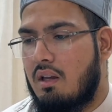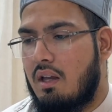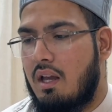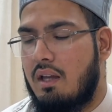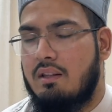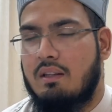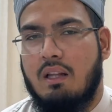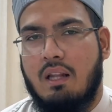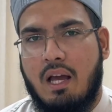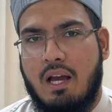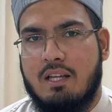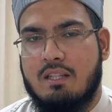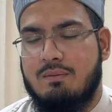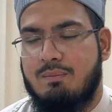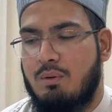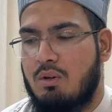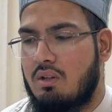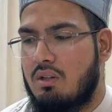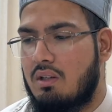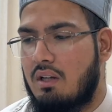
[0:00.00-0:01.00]
And the last
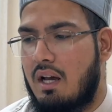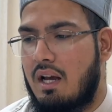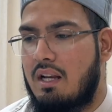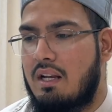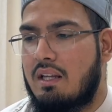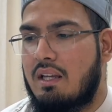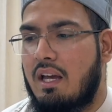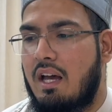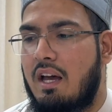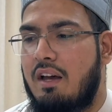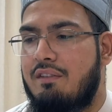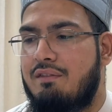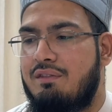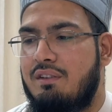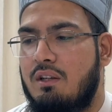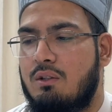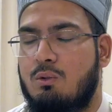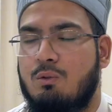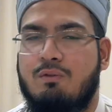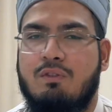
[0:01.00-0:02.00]
book,
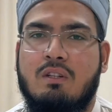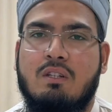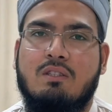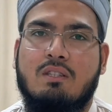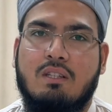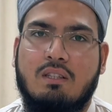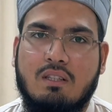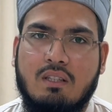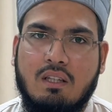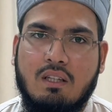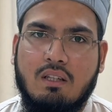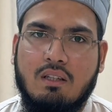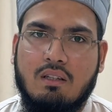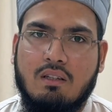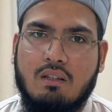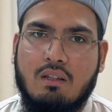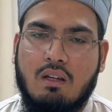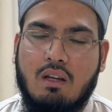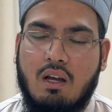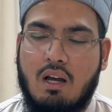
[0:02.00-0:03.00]
Al-Kafiyatu fil Jadali,
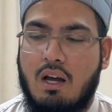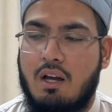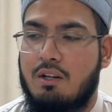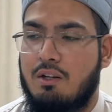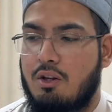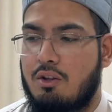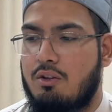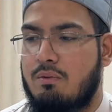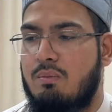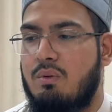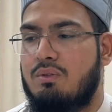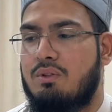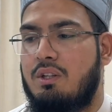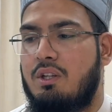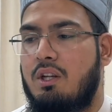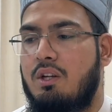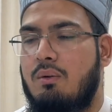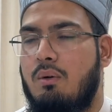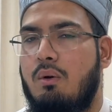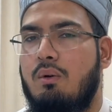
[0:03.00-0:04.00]
another book that
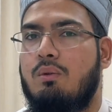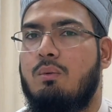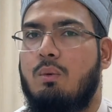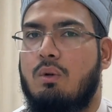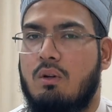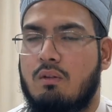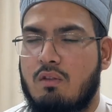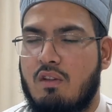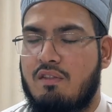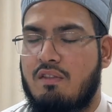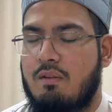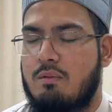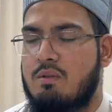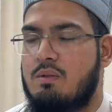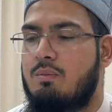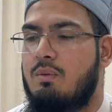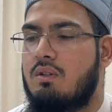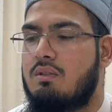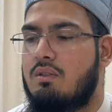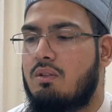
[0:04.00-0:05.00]
he wrote, one of the famous
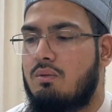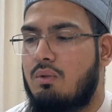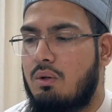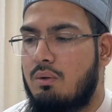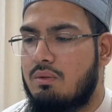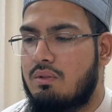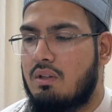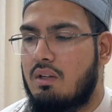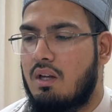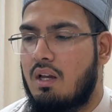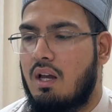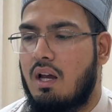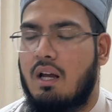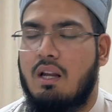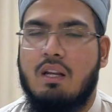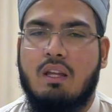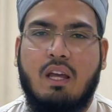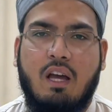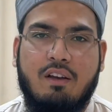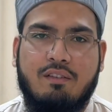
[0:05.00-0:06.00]
books he wrote,
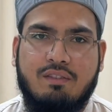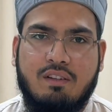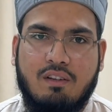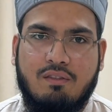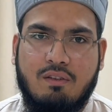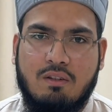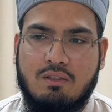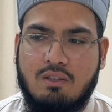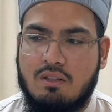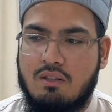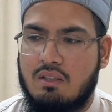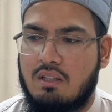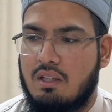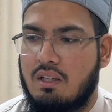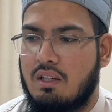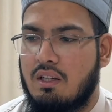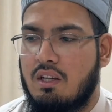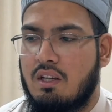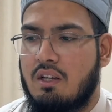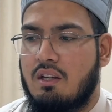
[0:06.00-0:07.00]
Al-Kafiyah fil Jadali.
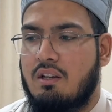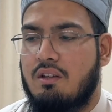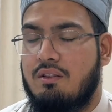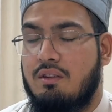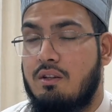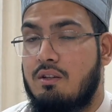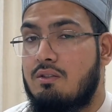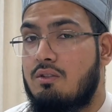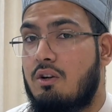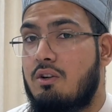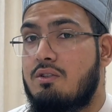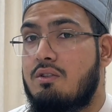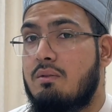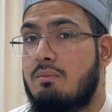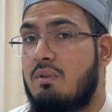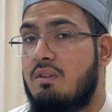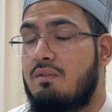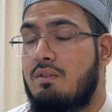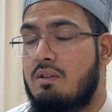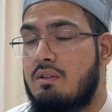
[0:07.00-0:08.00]
These are some
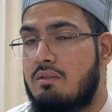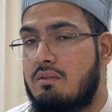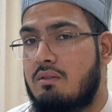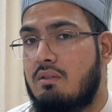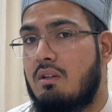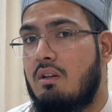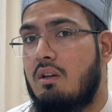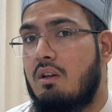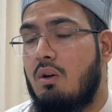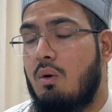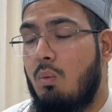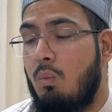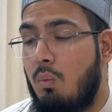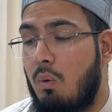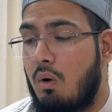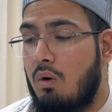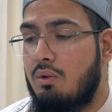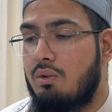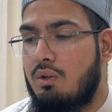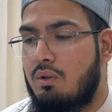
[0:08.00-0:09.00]
of his
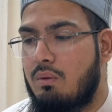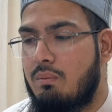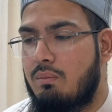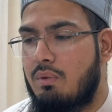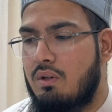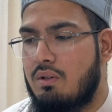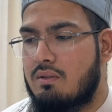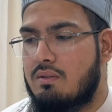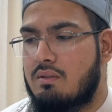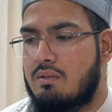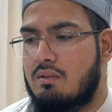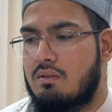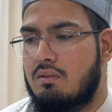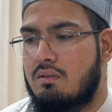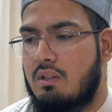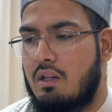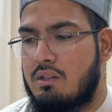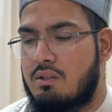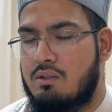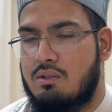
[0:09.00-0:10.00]
well-known books
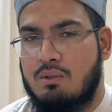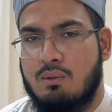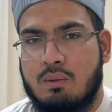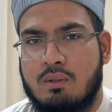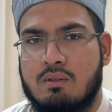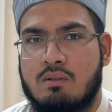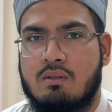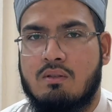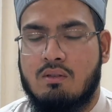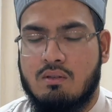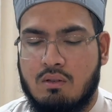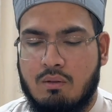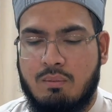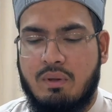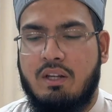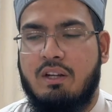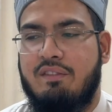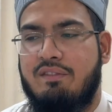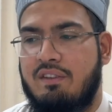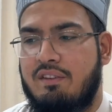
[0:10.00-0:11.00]
that students still
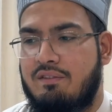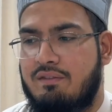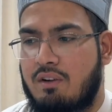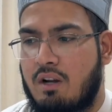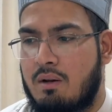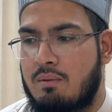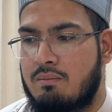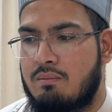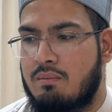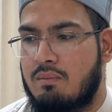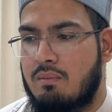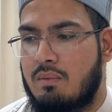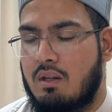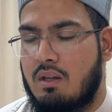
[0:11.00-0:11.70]
benefit from.